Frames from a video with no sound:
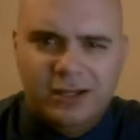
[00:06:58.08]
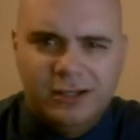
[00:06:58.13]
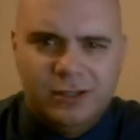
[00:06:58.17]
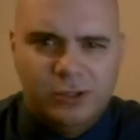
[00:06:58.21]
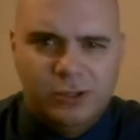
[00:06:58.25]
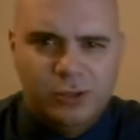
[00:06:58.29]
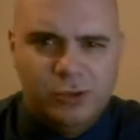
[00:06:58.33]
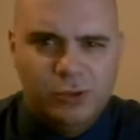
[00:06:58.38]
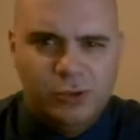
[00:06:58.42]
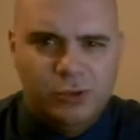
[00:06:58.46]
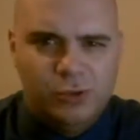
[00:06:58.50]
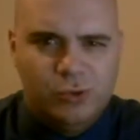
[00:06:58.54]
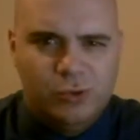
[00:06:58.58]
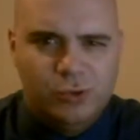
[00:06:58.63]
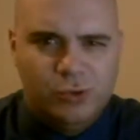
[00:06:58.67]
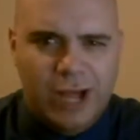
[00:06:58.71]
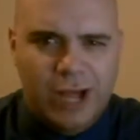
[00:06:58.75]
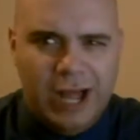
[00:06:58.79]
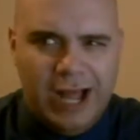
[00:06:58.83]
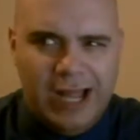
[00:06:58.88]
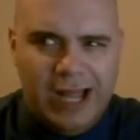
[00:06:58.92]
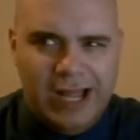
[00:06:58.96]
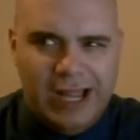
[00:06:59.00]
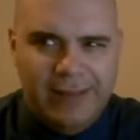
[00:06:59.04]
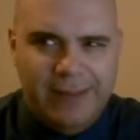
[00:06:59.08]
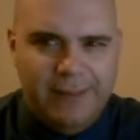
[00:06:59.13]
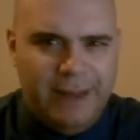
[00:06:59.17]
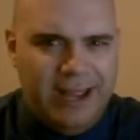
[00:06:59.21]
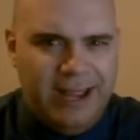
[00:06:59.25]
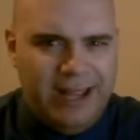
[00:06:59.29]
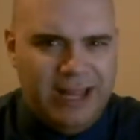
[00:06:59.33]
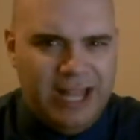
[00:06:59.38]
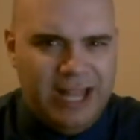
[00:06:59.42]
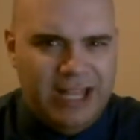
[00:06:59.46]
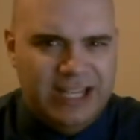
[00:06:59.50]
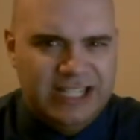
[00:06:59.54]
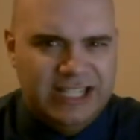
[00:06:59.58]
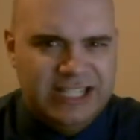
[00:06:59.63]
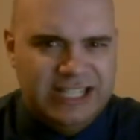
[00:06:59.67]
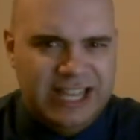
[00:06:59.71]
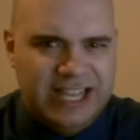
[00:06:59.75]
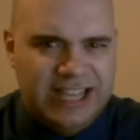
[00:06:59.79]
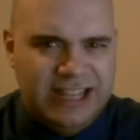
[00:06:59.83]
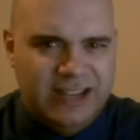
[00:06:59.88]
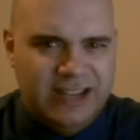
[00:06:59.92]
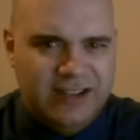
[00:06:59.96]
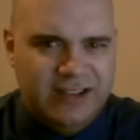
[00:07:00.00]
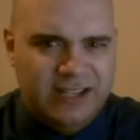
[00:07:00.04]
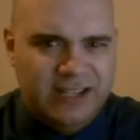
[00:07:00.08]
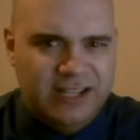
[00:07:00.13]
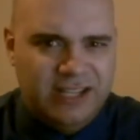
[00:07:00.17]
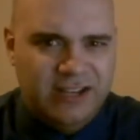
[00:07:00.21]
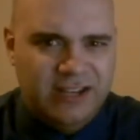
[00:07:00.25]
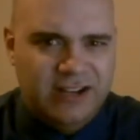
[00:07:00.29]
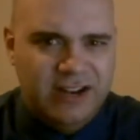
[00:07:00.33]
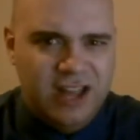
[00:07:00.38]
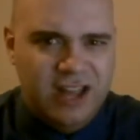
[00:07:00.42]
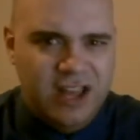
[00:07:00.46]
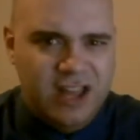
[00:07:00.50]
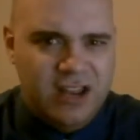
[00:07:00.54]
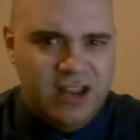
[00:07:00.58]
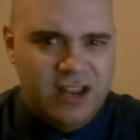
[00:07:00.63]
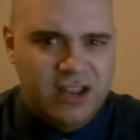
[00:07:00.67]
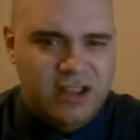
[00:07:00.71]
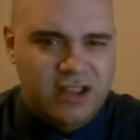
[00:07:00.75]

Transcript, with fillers: Ooh, am I allowed to say that on the internet?